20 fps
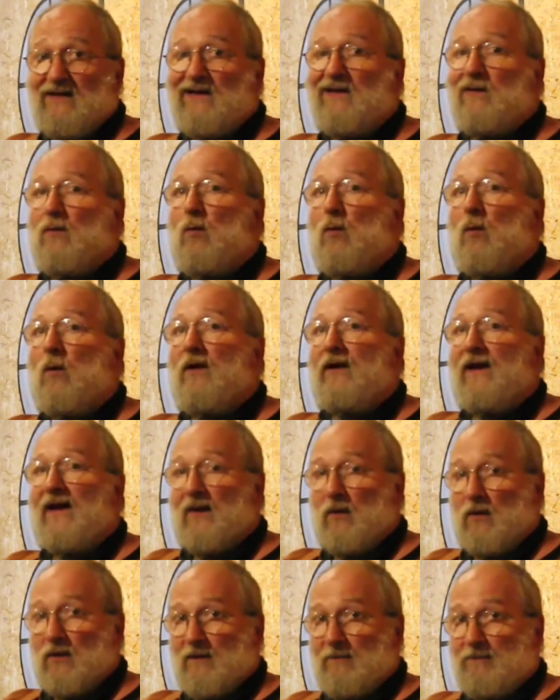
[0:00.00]
in 1
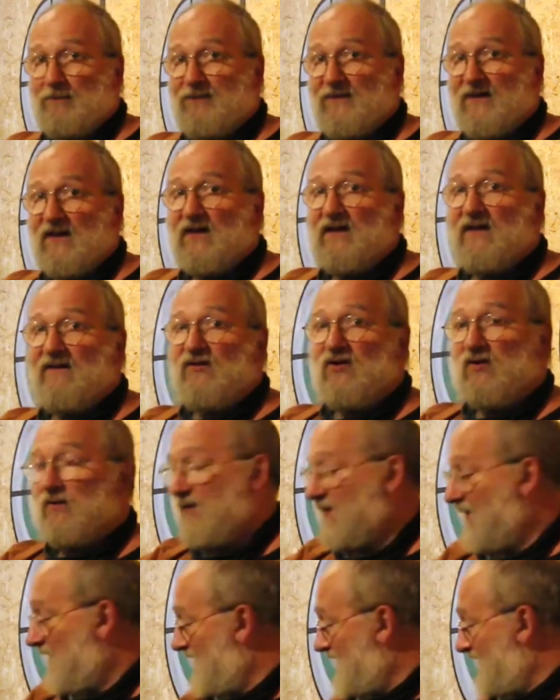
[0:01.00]
hour. That gives you
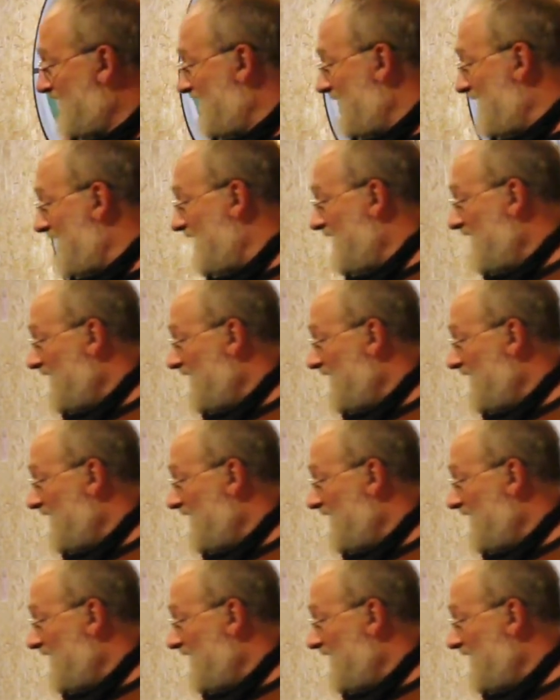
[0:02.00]
an idea